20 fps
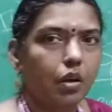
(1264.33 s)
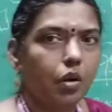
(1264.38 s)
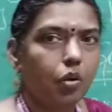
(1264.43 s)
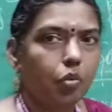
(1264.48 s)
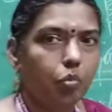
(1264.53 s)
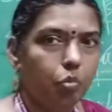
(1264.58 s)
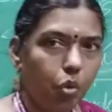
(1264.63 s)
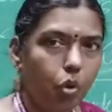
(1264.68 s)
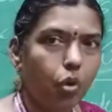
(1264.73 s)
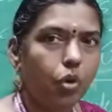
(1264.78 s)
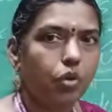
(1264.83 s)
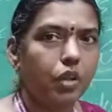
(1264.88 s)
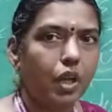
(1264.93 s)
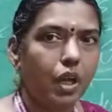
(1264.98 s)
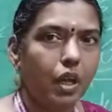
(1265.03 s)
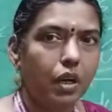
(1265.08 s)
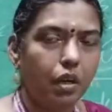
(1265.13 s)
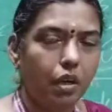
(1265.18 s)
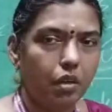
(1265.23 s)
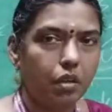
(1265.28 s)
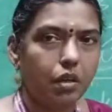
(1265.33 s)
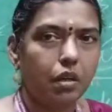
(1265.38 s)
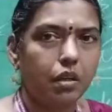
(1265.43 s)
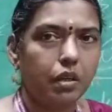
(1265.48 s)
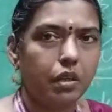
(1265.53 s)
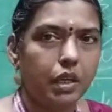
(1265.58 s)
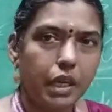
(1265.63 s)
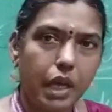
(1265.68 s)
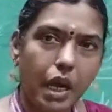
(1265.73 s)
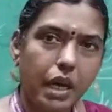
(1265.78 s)
More than
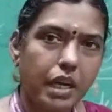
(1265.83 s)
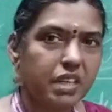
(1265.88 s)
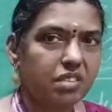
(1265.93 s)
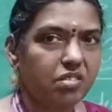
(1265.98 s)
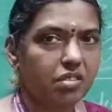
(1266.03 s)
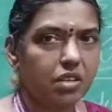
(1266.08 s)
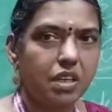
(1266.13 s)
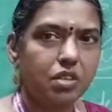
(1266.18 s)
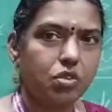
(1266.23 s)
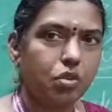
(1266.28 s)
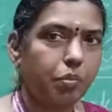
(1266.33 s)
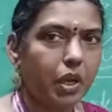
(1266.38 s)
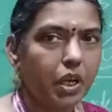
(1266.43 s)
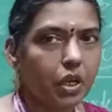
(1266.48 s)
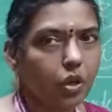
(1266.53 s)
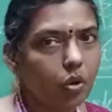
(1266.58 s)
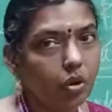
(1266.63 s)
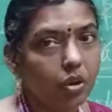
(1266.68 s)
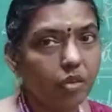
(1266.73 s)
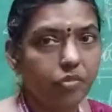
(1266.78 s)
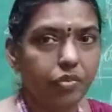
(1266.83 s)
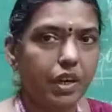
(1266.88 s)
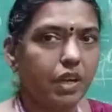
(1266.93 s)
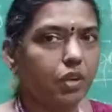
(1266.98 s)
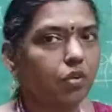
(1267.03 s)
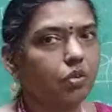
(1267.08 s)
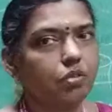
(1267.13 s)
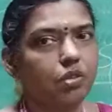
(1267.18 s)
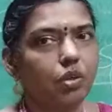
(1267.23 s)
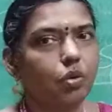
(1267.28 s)
gigahertz range. Microwave
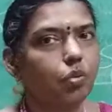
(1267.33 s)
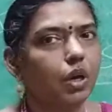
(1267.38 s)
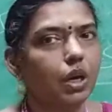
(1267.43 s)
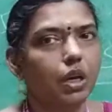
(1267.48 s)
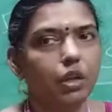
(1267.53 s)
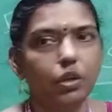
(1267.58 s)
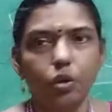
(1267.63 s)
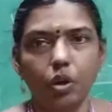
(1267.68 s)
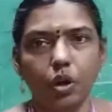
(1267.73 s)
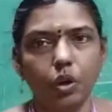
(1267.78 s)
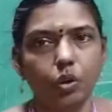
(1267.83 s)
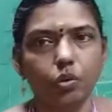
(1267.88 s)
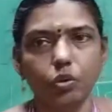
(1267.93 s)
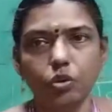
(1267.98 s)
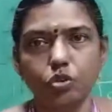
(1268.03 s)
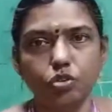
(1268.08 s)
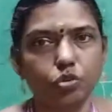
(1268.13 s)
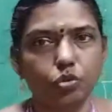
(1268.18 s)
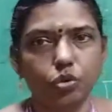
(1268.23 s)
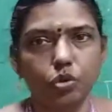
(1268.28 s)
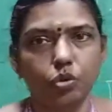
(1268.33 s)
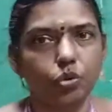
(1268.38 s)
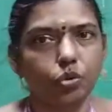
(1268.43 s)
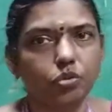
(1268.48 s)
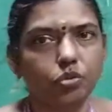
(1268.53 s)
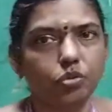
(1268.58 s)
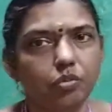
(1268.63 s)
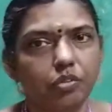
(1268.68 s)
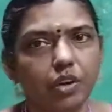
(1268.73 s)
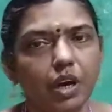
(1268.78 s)
frequency only you should use
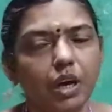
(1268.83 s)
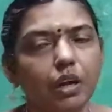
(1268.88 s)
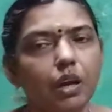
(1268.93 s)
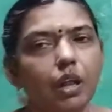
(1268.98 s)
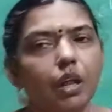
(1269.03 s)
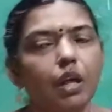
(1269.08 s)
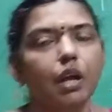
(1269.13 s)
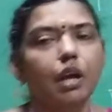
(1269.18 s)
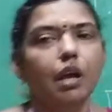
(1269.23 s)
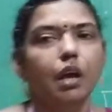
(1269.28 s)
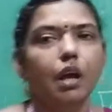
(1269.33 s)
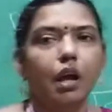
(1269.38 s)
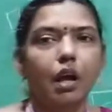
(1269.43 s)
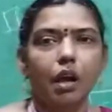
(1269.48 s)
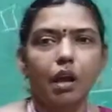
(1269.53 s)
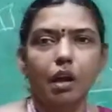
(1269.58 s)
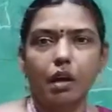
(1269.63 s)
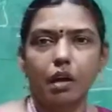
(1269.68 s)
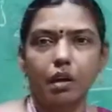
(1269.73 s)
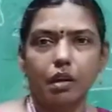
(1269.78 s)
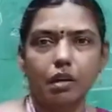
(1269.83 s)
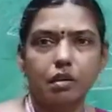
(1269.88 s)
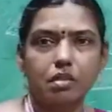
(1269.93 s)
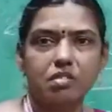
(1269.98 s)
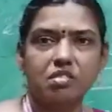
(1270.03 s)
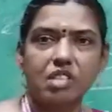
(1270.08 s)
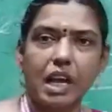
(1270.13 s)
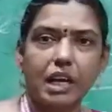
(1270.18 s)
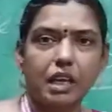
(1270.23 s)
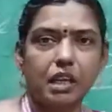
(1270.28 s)
for
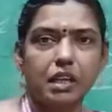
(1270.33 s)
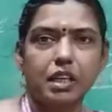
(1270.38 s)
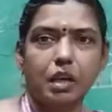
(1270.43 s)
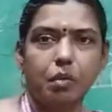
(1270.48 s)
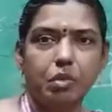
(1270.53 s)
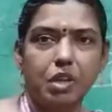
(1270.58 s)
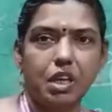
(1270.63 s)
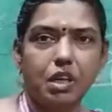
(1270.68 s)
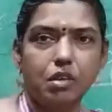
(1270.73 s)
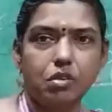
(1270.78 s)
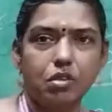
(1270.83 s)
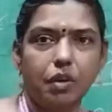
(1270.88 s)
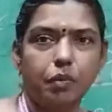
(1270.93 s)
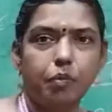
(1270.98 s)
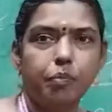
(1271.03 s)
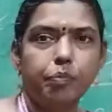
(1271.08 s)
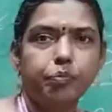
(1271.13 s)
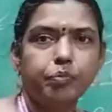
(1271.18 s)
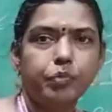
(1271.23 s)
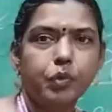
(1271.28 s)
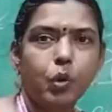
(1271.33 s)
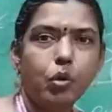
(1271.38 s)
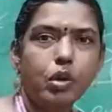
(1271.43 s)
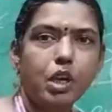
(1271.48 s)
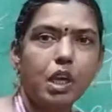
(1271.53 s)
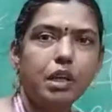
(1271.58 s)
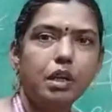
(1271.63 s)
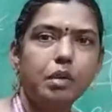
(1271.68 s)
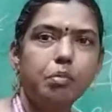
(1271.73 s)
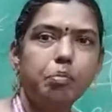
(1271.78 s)
satellite communication.
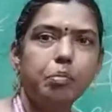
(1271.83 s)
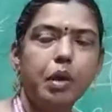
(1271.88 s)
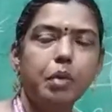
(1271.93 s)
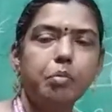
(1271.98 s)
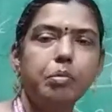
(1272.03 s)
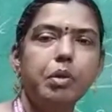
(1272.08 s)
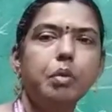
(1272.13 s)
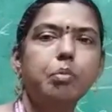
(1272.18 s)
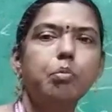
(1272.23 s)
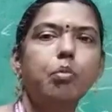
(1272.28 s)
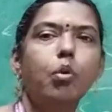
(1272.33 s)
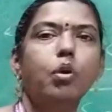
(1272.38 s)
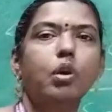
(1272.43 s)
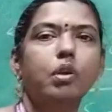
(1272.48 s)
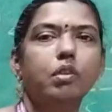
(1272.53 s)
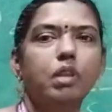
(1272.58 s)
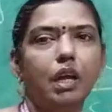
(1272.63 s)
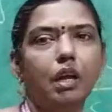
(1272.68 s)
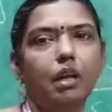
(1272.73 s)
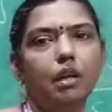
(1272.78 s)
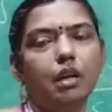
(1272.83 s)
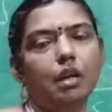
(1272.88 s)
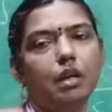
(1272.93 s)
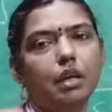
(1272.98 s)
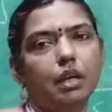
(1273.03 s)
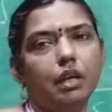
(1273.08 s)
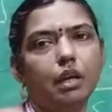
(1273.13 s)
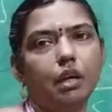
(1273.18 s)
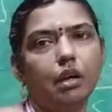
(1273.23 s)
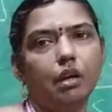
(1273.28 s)
Okay, it may be more than
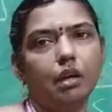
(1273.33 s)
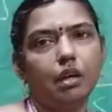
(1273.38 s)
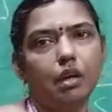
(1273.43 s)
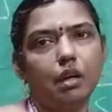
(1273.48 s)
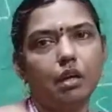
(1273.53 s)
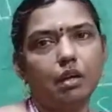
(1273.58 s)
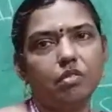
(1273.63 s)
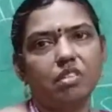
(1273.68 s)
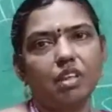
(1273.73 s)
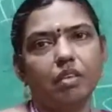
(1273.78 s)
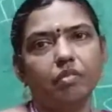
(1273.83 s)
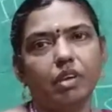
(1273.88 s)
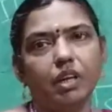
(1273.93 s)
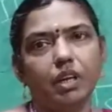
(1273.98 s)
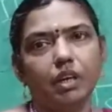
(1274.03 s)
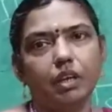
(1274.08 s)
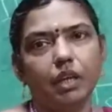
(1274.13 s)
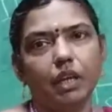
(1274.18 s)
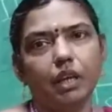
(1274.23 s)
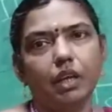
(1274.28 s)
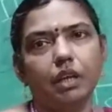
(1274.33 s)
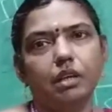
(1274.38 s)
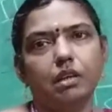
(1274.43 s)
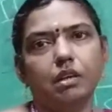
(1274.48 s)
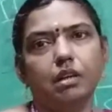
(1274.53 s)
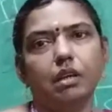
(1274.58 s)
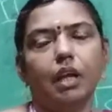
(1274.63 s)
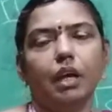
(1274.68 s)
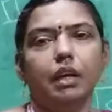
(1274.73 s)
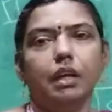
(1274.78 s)
7,
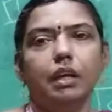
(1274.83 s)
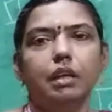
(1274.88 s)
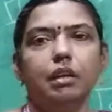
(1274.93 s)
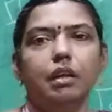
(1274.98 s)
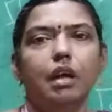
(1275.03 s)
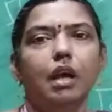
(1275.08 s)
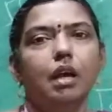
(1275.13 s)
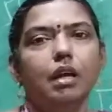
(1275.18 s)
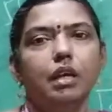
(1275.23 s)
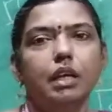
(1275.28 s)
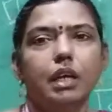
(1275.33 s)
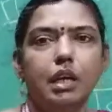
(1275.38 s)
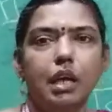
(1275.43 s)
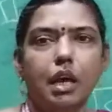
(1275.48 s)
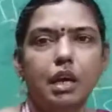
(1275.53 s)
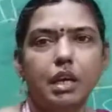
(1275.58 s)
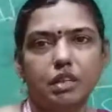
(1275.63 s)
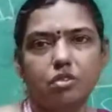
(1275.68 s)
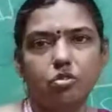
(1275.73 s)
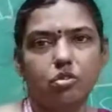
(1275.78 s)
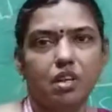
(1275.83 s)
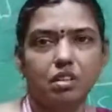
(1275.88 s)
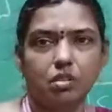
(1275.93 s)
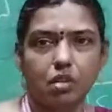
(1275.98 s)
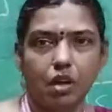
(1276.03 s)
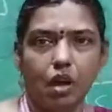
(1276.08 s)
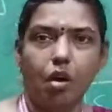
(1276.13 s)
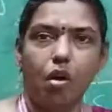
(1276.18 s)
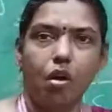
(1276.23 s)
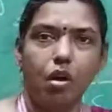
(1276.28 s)
8, 9 gigahertz range.
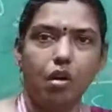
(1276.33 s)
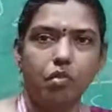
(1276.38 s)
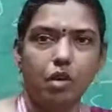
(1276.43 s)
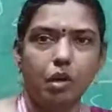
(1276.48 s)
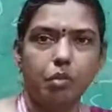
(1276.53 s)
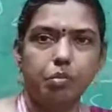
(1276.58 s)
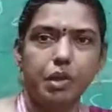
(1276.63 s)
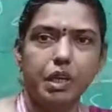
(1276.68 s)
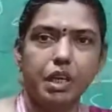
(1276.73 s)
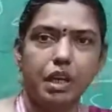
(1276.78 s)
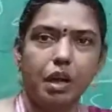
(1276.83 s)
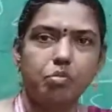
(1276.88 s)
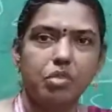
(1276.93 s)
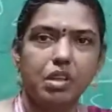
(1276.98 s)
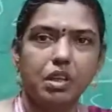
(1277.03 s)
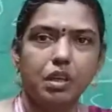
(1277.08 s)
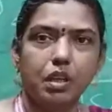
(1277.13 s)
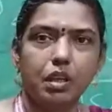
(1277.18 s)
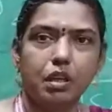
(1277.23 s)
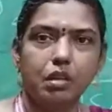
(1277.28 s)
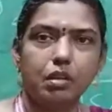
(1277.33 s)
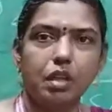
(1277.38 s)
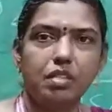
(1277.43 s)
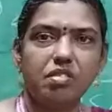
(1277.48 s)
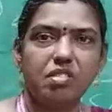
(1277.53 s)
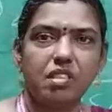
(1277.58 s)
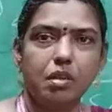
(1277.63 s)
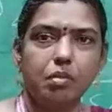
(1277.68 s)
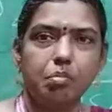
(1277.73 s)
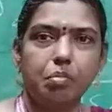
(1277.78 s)
All will be considered the C
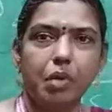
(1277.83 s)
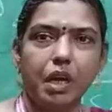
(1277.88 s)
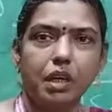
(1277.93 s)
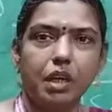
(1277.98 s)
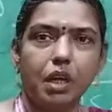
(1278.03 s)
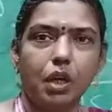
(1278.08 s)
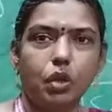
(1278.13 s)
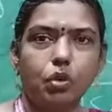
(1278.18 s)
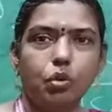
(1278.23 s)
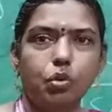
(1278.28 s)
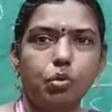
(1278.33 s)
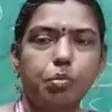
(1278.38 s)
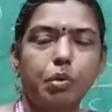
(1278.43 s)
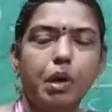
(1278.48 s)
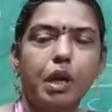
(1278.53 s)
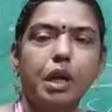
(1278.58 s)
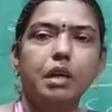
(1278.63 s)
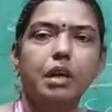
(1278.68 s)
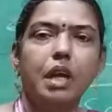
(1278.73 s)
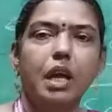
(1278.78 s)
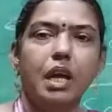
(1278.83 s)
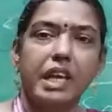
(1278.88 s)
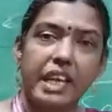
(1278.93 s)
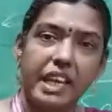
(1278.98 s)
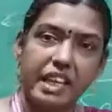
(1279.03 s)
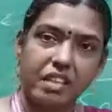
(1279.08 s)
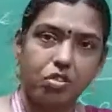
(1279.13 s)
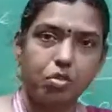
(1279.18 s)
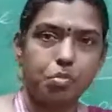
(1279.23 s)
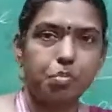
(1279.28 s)
band, KU band,
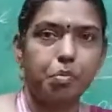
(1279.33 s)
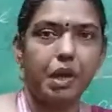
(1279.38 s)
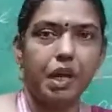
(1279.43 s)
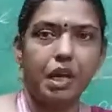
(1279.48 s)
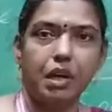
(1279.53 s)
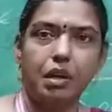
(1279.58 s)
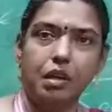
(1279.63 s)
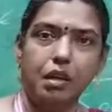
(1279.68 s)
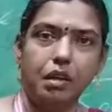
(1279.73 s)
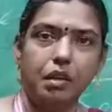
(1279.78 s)
X band.